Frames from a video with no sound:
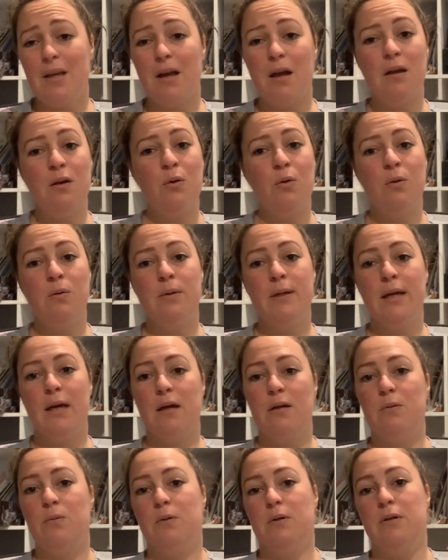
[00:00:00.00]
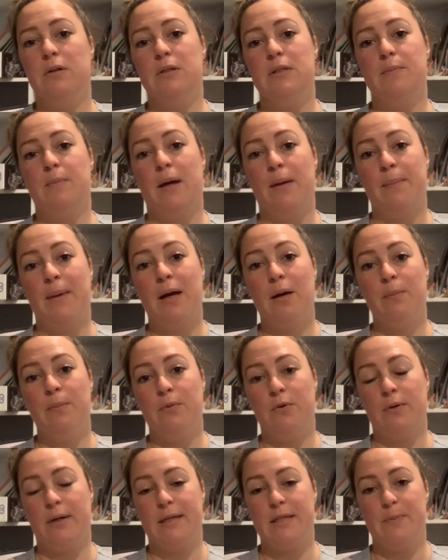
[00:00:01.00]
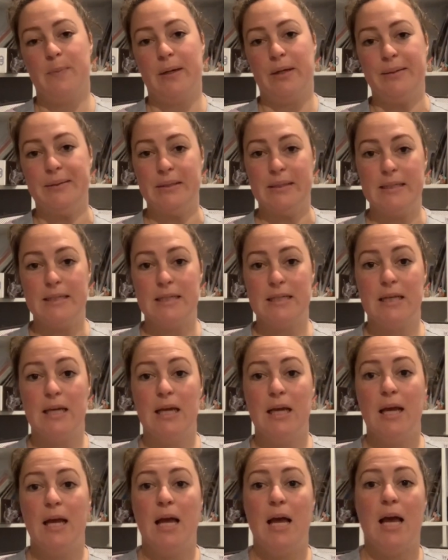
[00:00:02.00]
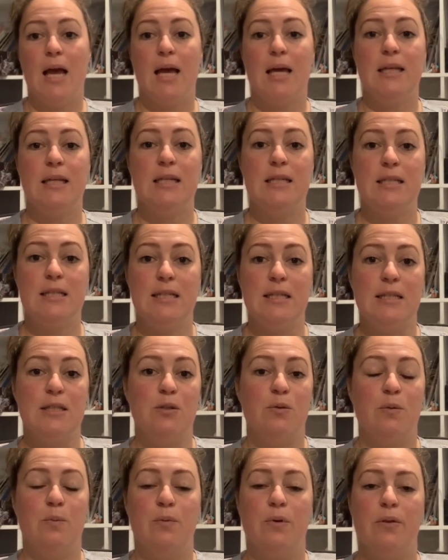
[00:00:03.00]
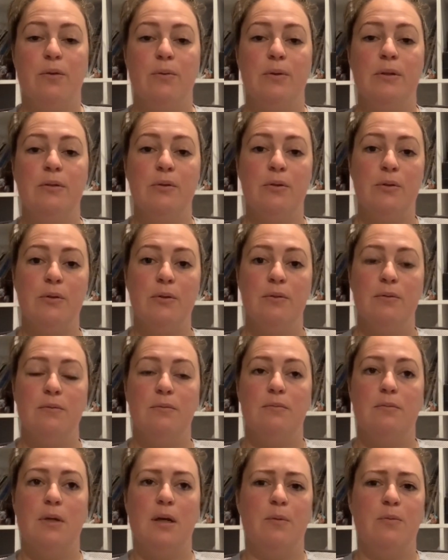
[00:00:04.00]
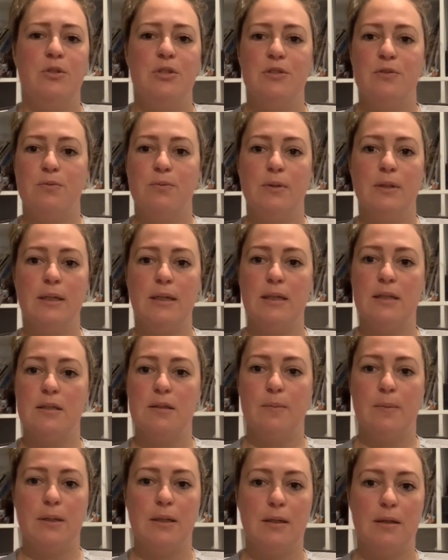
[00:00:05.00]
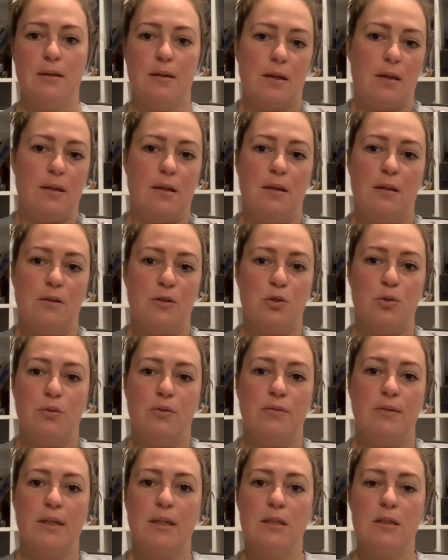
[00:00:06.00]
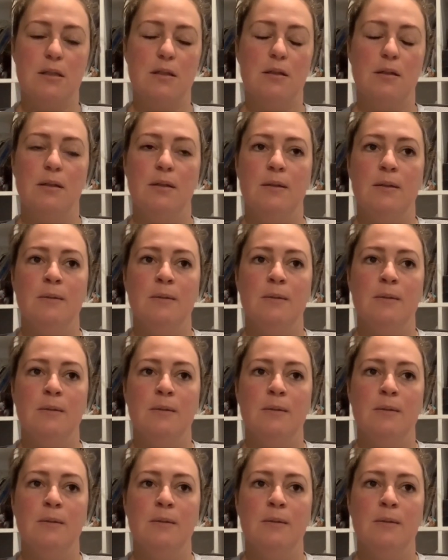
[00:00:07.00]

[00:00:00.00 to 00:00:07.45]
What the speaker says: and all we had was my mum, Craig's parents, and his sister and brother-in-law. It was just really intimate, and then the two of us.